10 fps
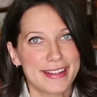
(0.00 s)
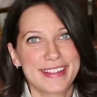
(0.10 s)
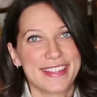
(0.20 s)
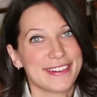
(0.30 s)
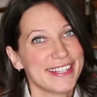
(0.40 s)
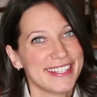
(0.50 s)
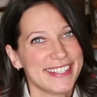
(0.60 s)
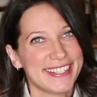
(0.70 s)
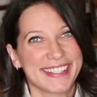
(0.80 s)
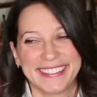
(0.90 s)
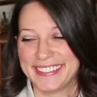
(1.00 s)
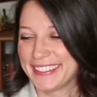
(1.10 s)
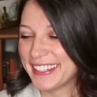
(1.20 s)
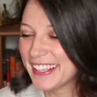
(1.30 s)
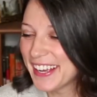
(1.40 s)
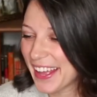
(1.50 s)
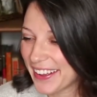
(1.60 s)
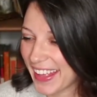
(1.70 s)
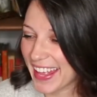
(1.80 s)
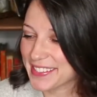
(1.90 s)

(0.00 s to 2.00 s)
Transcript: There it is. Okay,